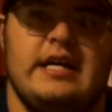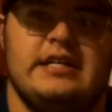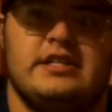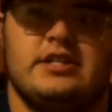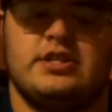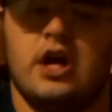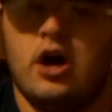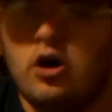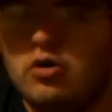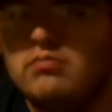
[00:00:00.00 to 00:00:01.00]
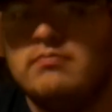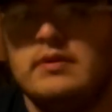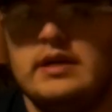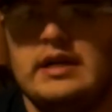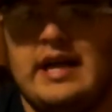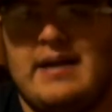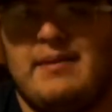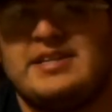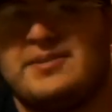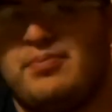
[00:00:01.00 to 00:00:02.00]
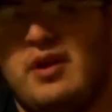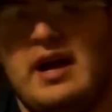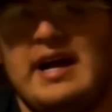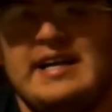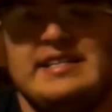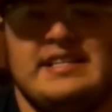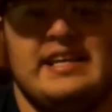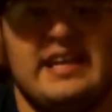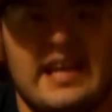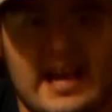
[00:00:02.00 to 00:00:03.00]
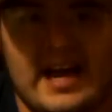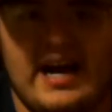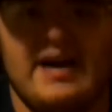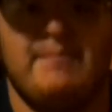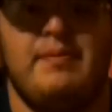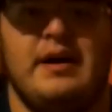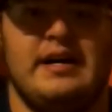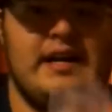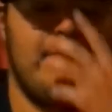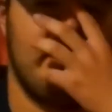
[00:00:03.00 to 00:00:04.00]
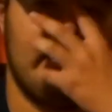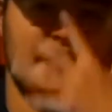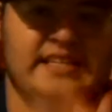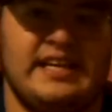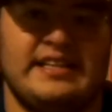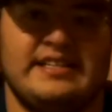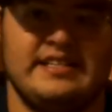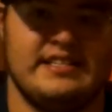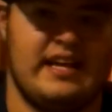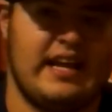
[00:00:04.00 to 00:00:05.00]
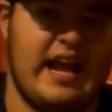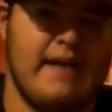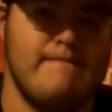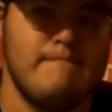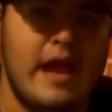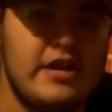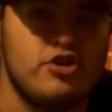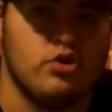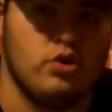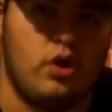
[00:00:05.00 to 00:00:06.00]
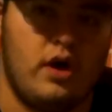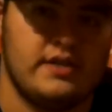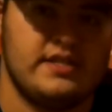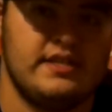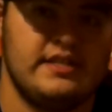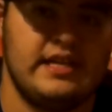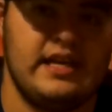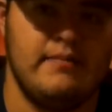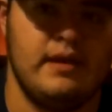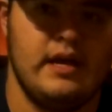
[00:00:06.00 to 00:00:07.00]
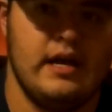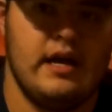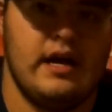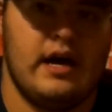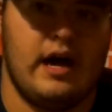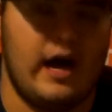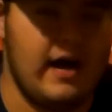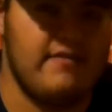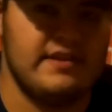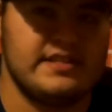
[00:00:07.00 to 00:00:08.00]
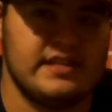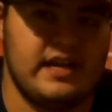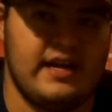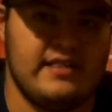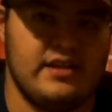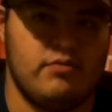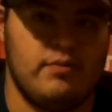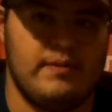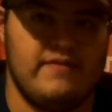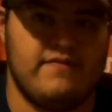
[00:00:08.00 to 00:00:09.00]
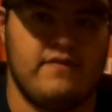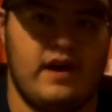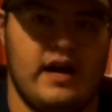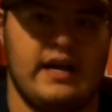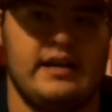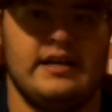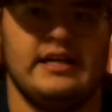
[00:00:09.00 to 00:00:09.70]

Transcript: So, am I surprised? Yeah, but I'm not going to say this is like a major loss to the team. Obviously, I think we'll be fine.